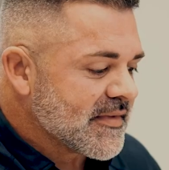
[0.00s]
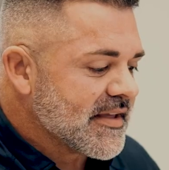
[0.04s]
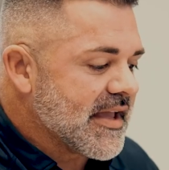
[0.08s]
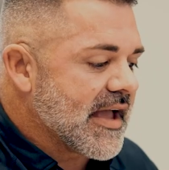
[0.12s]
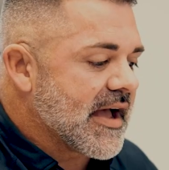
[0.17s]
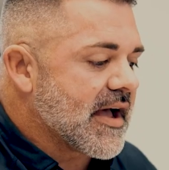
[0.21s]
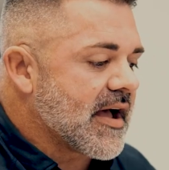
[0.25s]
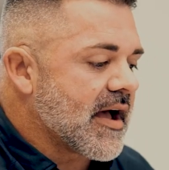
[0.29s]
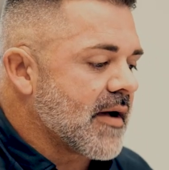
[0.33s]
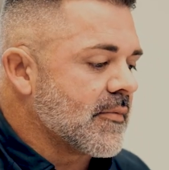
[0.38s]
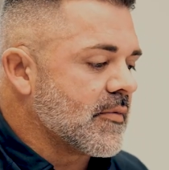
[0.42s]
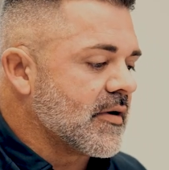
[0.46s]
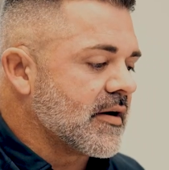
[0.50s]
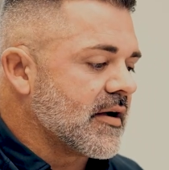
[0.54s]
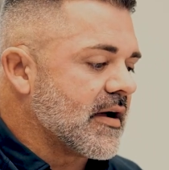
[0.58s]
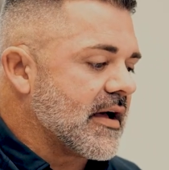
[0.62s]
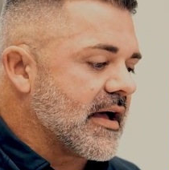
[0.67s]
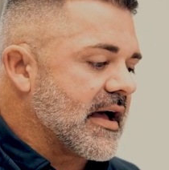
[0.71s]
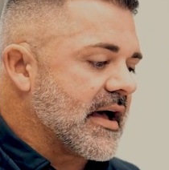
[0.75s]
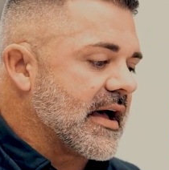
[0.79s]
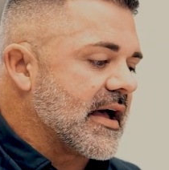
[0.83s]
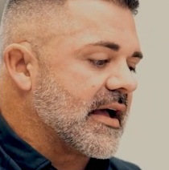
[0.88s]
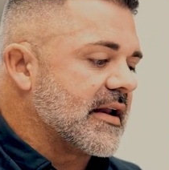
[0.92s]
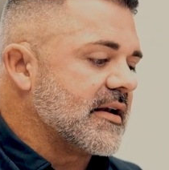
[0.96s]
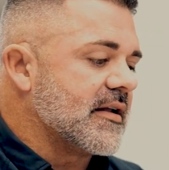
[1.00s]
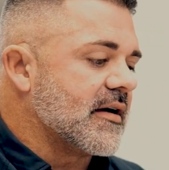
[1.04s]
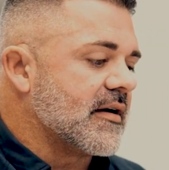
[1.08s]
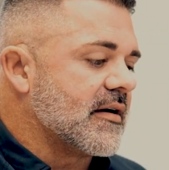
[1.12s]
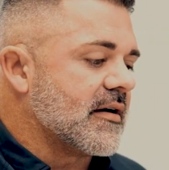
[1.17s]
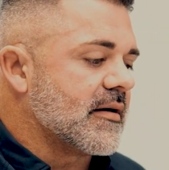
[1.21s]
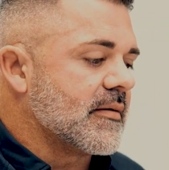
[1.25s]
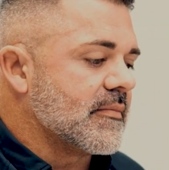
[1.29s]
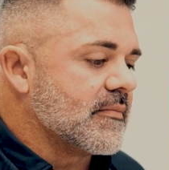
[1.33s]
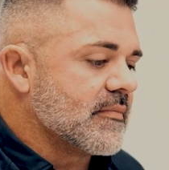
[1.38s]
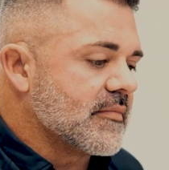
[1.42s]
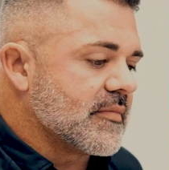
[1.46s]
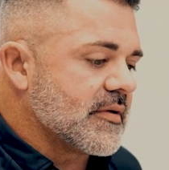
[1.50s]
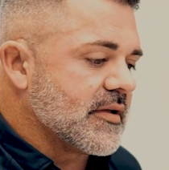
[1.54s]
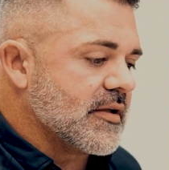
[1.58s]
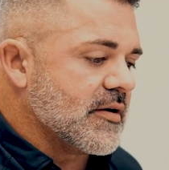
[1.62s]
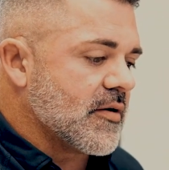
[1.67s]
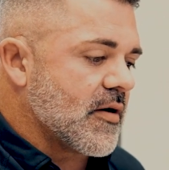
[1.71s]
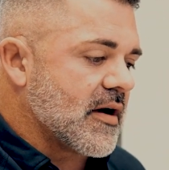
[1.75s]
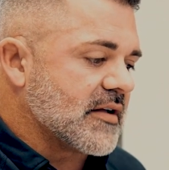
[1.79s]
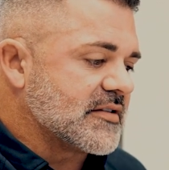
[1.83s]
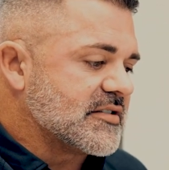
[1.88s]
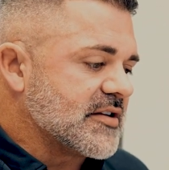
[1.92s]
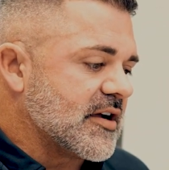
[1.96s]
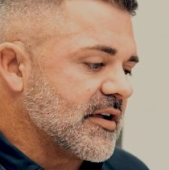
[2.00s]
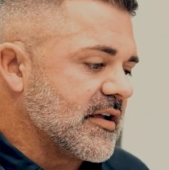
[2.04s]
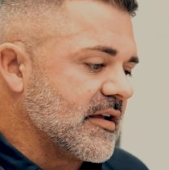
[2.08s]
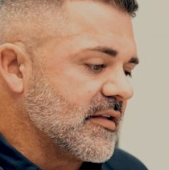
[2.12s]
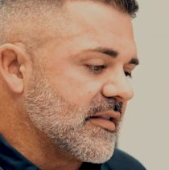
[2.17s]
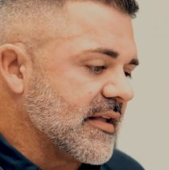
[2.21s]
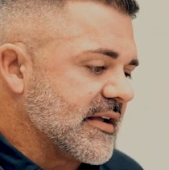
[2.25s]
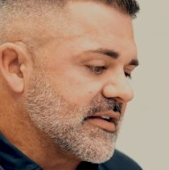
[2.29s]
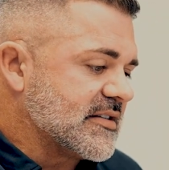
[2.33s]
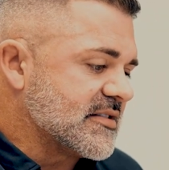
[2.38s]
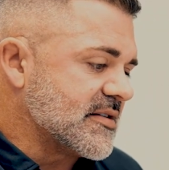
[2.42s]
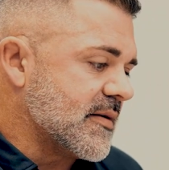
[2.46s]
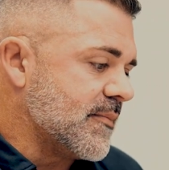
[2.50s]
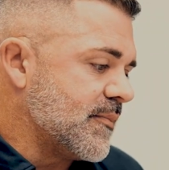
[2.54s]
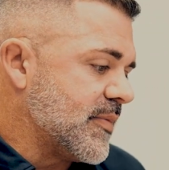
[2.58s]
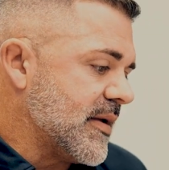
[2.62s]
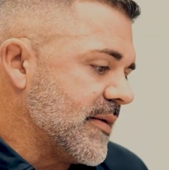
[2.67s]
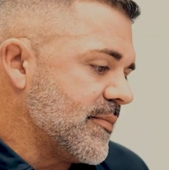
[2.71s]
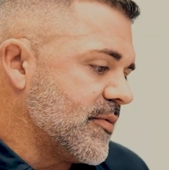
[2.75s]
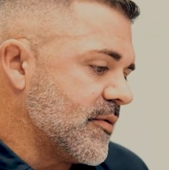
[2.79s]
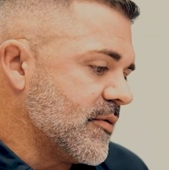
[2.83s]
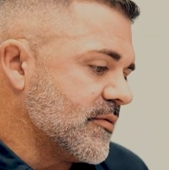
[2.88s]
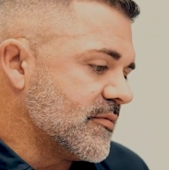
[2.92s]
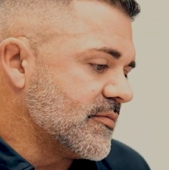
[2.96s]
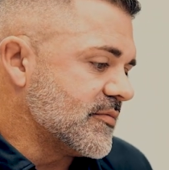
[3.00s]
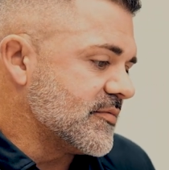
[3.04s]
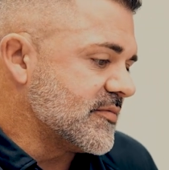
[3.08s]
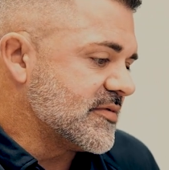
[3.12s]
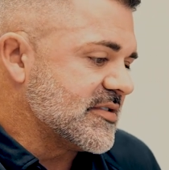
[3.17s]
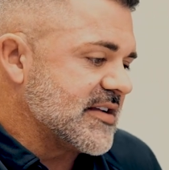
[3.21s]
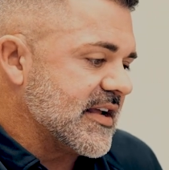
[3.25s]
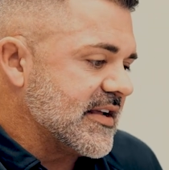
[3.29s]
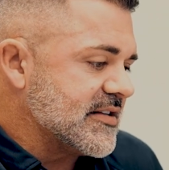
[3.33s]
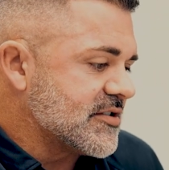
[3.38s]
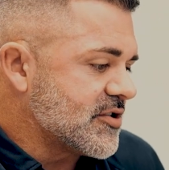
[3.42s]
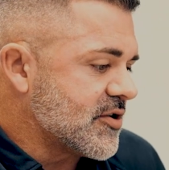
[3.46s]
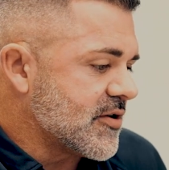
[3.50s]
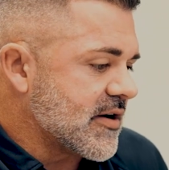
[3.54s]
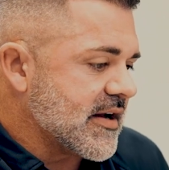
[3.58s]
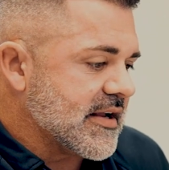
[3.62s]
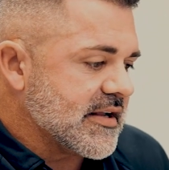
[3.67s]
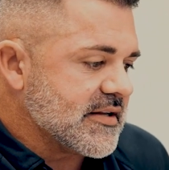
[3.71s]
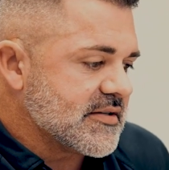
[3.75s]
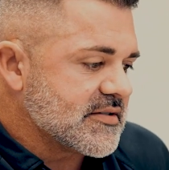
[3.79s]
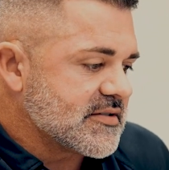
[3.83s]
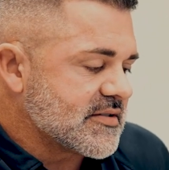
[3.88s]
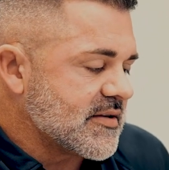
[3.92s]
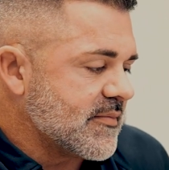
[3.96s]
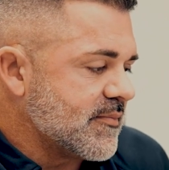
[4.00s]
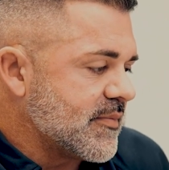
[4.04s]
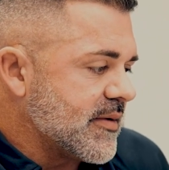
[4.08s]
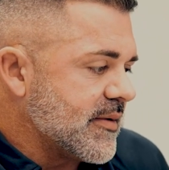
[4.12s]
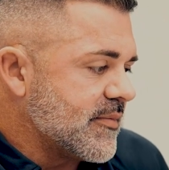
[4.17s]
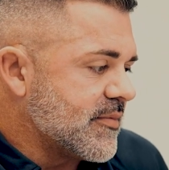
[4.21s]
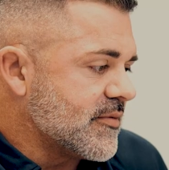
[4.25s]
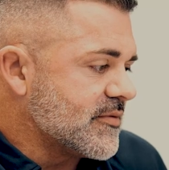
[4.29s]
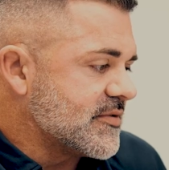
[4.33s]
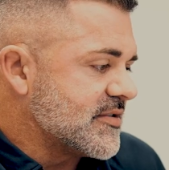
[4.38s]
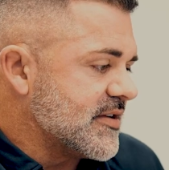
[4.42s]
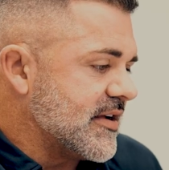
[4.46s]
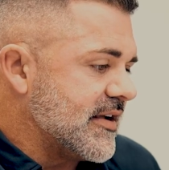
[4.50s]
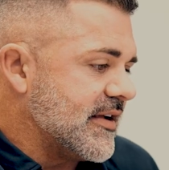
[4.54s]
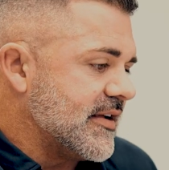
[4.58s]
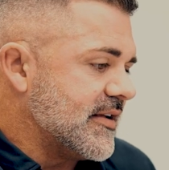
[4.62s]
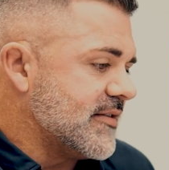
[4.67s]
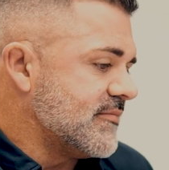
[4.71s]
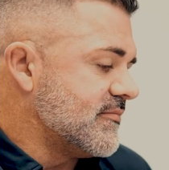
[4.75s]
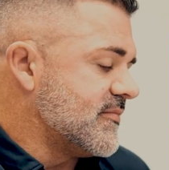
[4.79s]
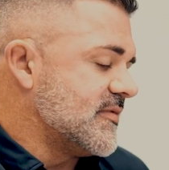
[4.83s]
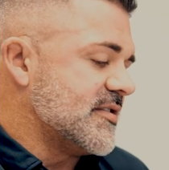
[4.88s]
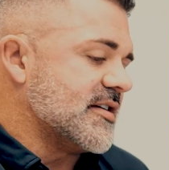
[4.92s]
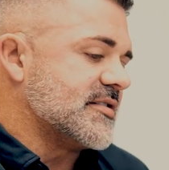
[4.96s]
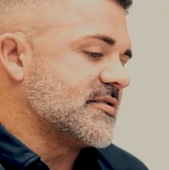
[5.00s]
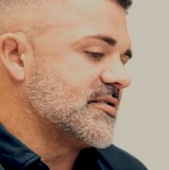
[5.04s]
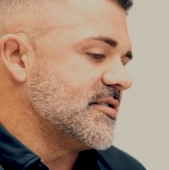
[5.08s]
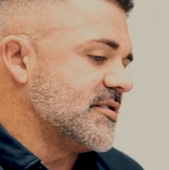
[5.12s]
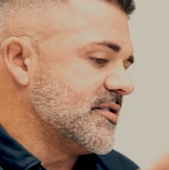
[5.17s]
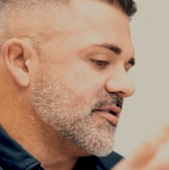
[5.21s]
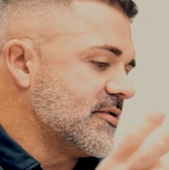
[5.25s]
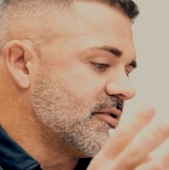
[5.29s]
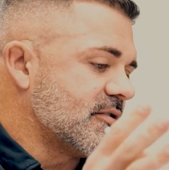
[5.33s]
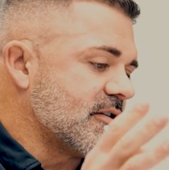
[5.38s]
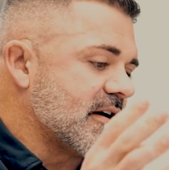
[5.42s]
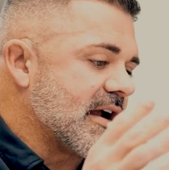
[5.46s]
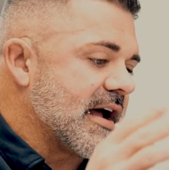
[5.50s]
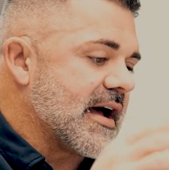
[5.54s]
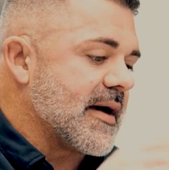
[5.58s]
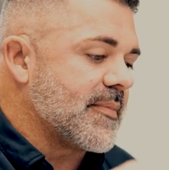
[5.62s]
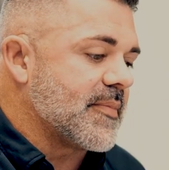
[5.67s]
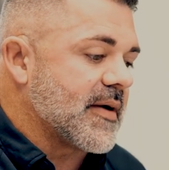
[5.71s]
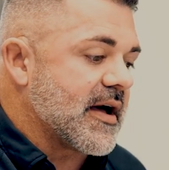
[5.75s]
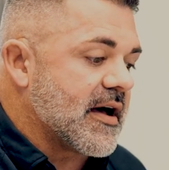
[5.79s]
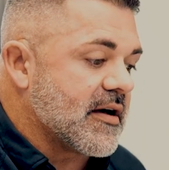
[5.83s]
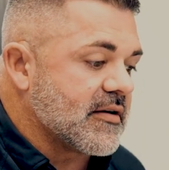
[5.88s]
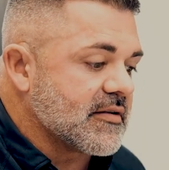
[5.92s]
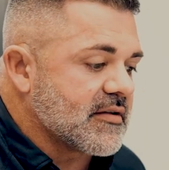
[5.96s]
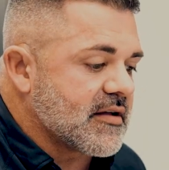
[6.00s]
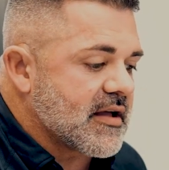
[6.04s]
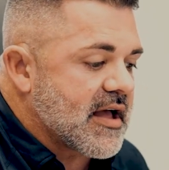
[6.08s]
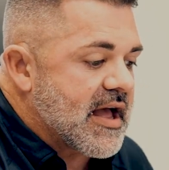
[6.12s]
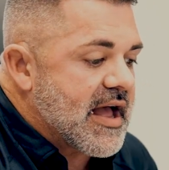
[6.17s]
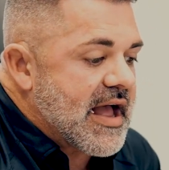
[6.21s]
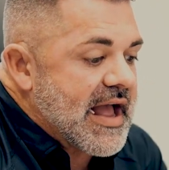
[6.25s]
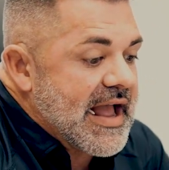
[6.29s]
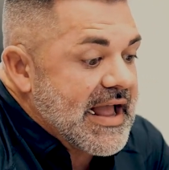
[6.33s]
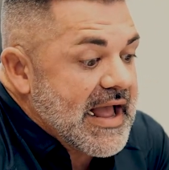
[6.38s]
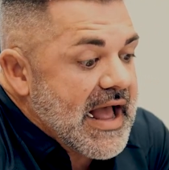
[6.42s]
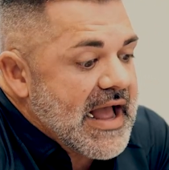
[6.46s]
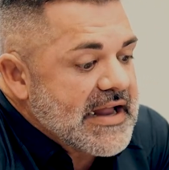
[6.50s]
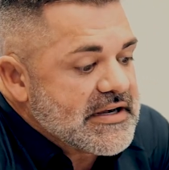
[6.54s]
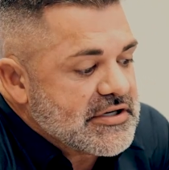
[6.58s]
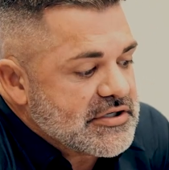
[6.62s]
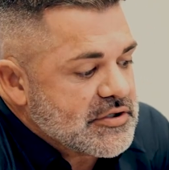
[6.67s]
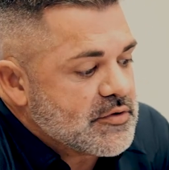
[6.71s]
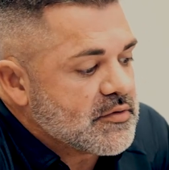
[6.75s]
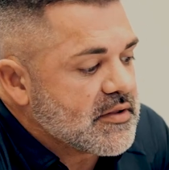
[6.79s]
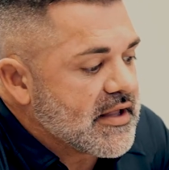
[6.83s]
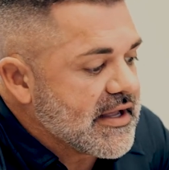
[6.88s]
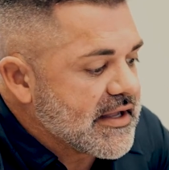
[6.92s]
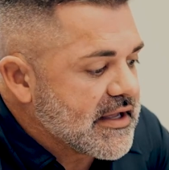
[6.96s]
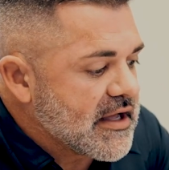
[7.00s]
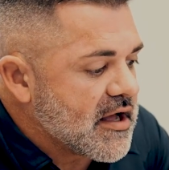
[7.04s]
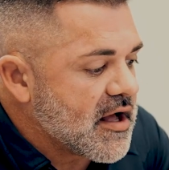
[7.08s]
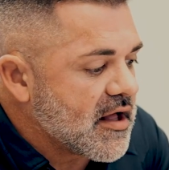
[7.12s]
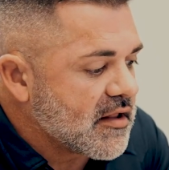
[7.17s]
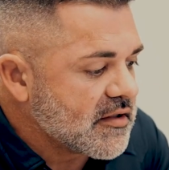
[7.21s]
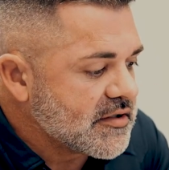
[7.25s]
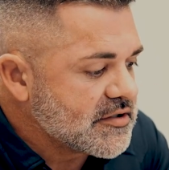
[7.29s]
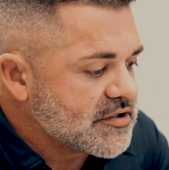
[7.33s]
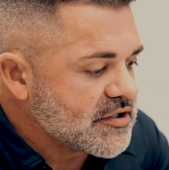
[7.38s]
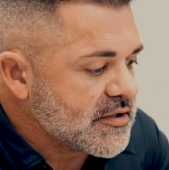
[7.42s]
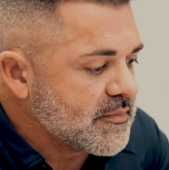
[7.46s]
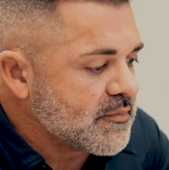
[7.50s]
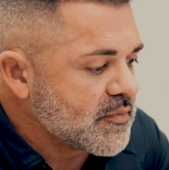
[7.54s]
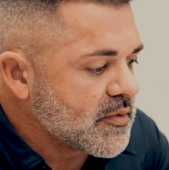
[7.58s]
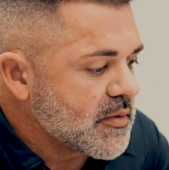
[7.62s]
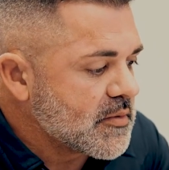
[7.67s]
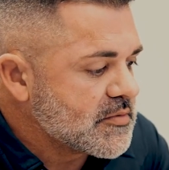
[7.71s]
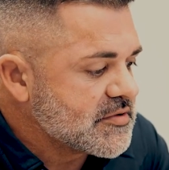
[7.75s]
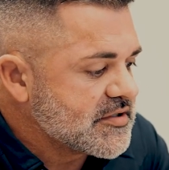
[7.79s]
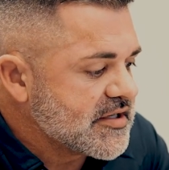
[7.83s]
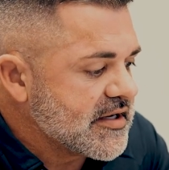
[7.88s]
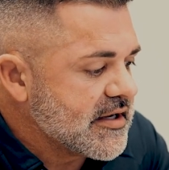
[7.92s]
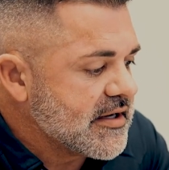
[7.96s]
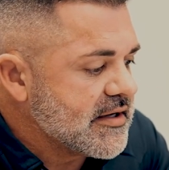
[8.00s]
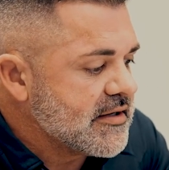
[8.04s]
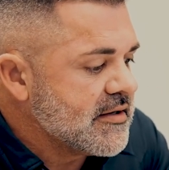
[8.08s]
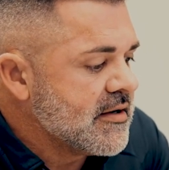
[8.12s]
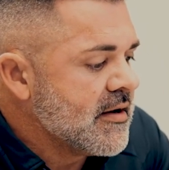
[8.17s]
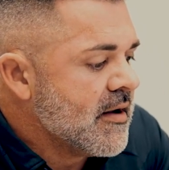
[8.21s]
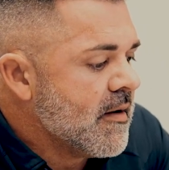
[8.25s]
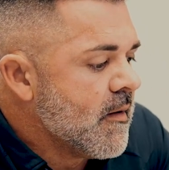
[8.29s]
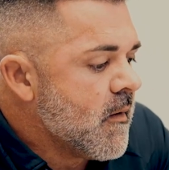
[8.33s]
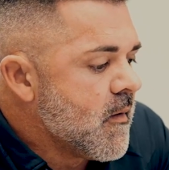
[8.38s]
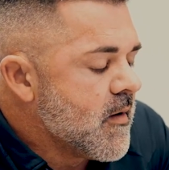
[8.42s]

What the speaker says: Yeah, I want to add, I'll tell you, like some people say it's great. Some people say it doesn't do crap. I do like collagen protein.